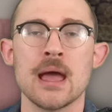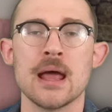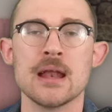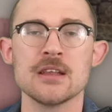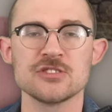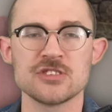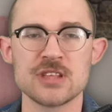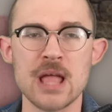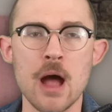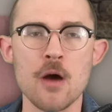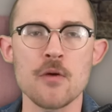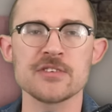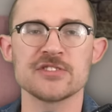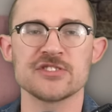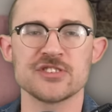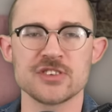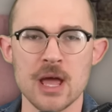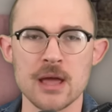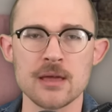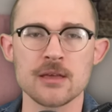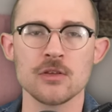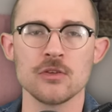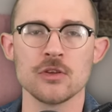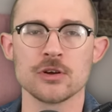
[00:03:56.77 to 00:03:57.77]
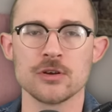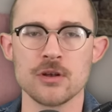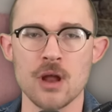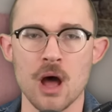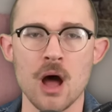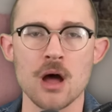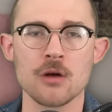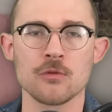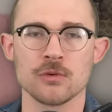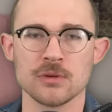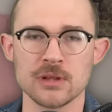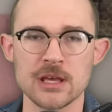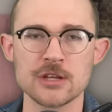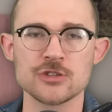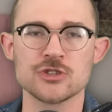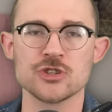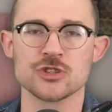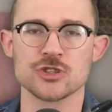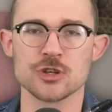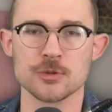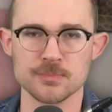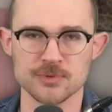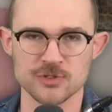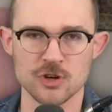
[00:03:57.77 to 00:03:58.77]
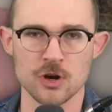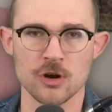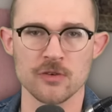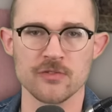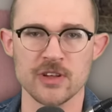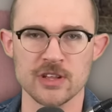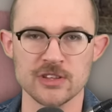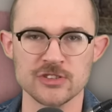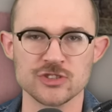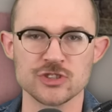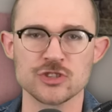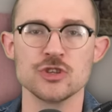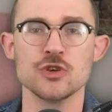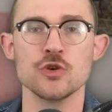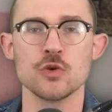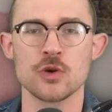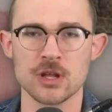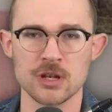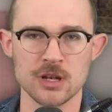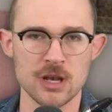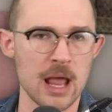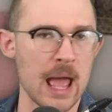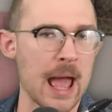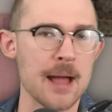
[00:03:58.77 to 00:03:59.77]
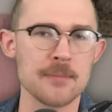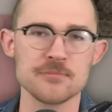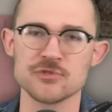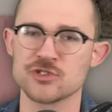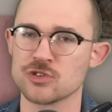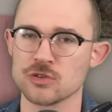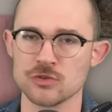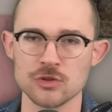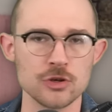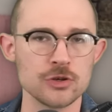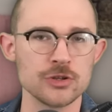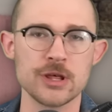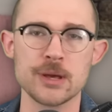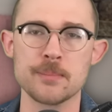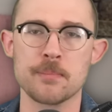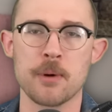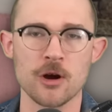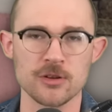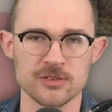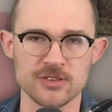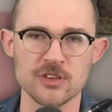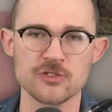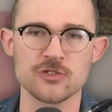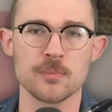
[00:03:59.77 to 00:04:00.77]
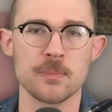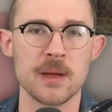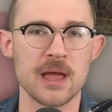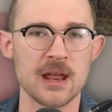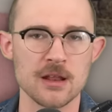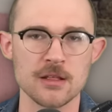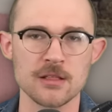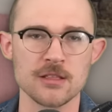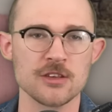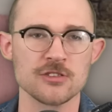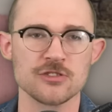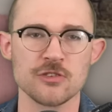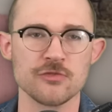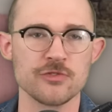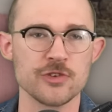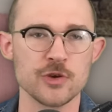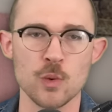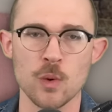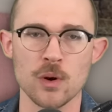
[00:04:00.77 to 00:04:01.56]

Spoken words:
is now a secular, non-religious observance. You can absolutely participate in this if you are